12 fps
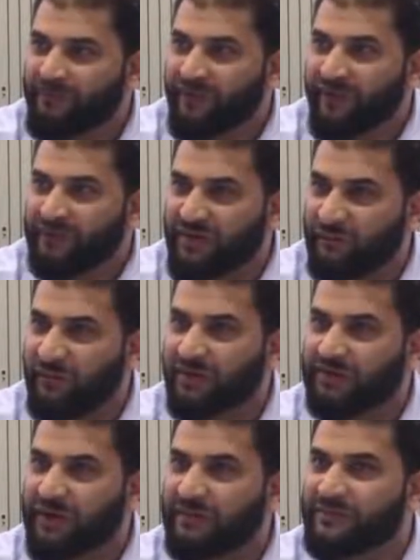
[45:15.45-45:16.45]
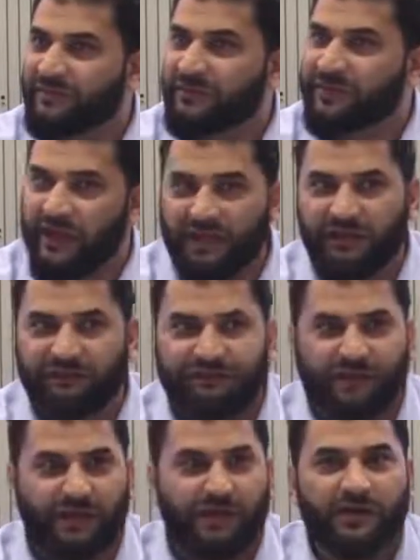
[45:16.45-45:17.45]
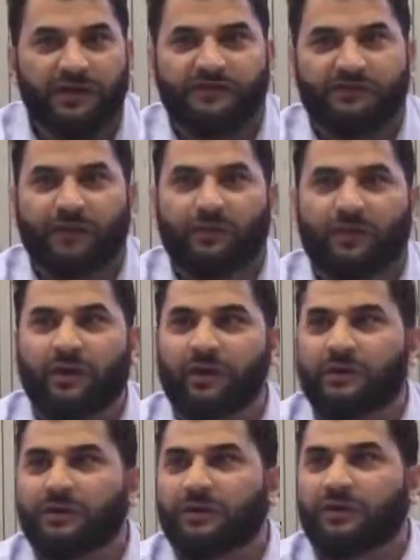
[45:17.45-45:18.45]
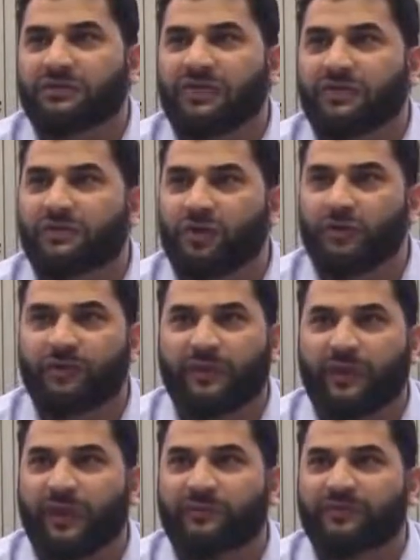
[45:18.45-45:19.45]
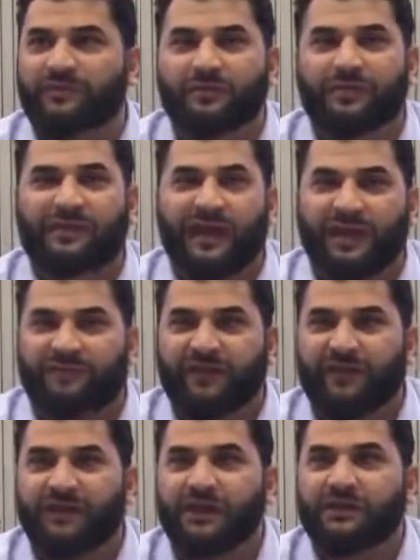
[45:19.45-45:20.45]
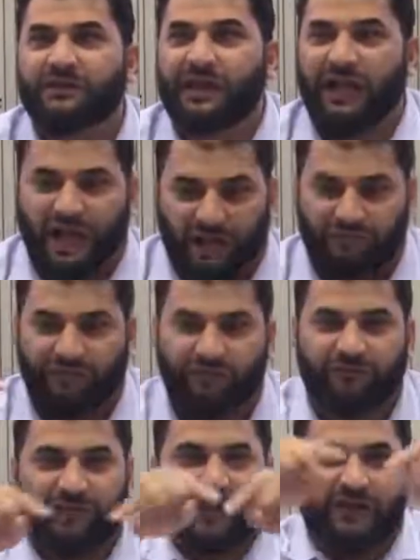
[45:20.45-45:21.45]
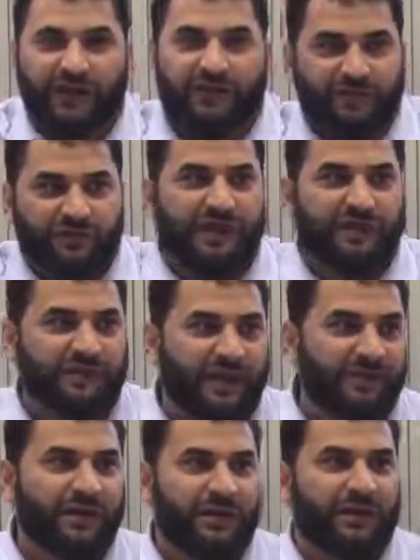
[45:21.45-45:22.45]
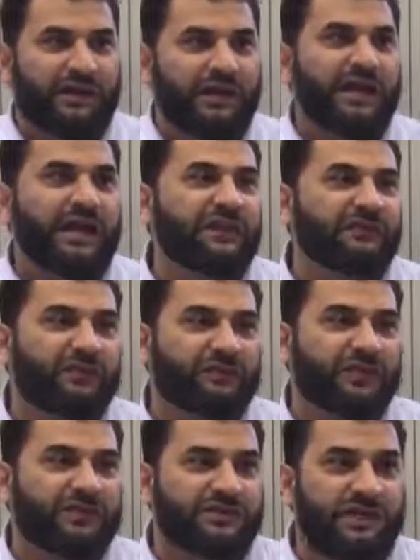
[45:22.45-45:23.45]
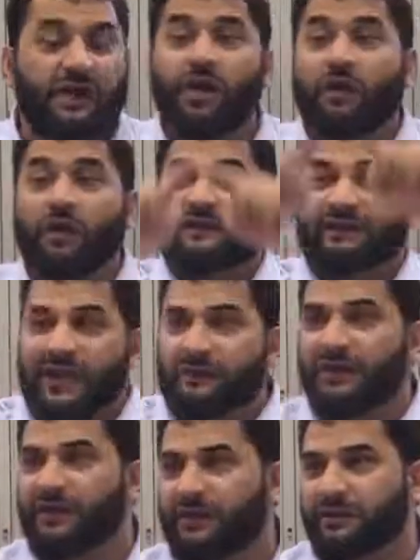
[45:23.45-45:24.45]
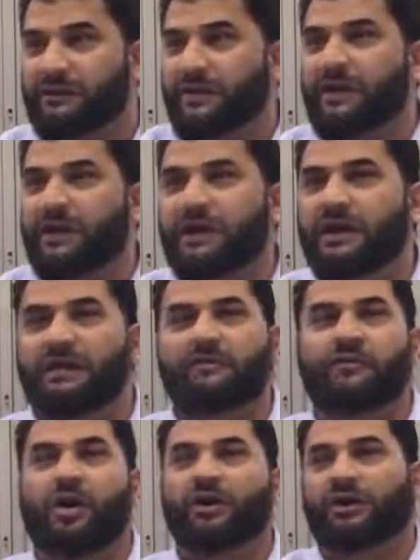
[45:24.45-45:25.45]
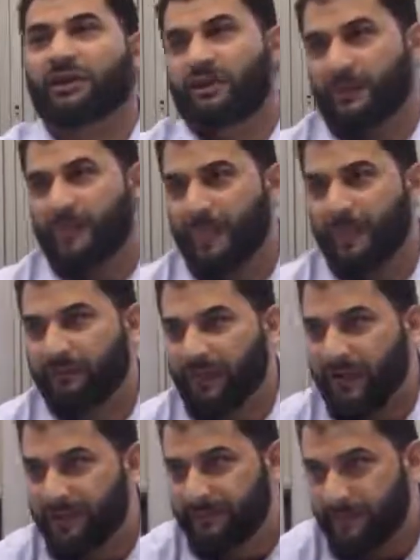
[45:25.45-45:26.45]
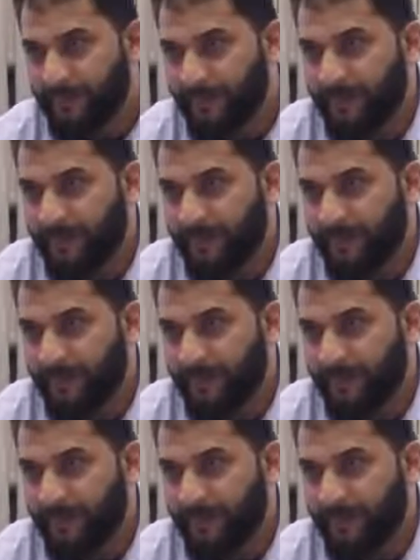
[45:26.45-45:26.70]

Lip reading: So if someone claims to be caliph, someone or some group claims to be caliphate, they have to fit into the Islamic infrastructure or Islamic model, right?